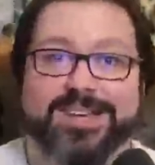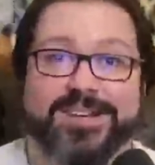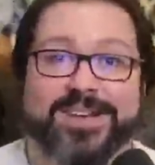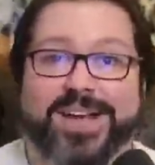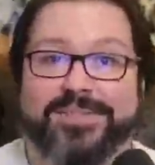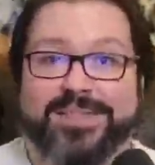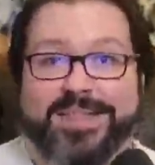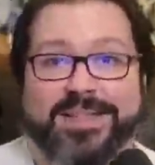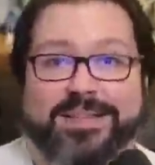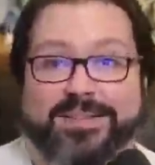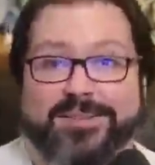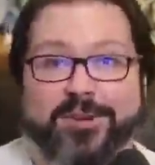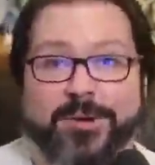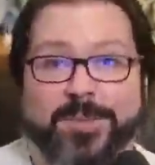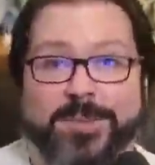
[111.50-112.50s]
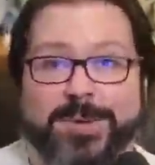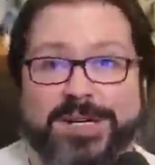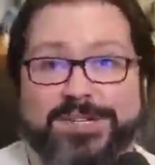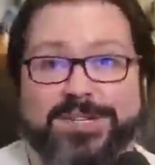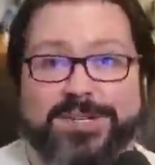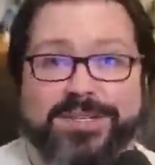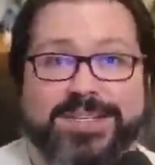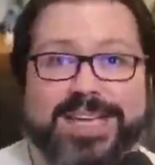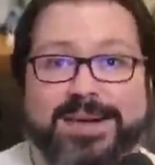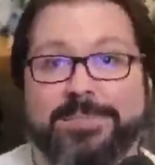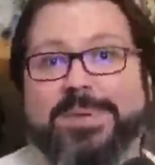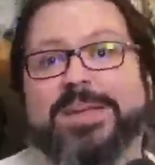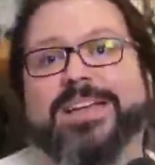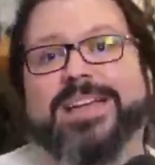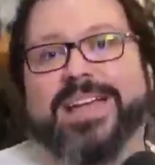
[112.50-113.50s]
you have the normal version on top
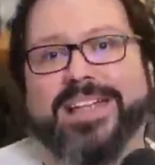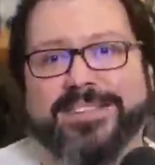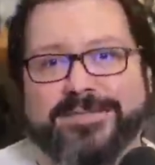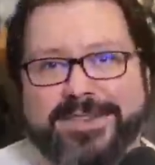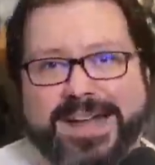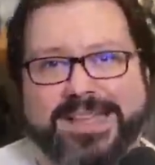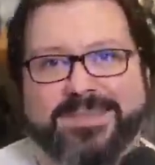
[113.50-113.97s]
and the fast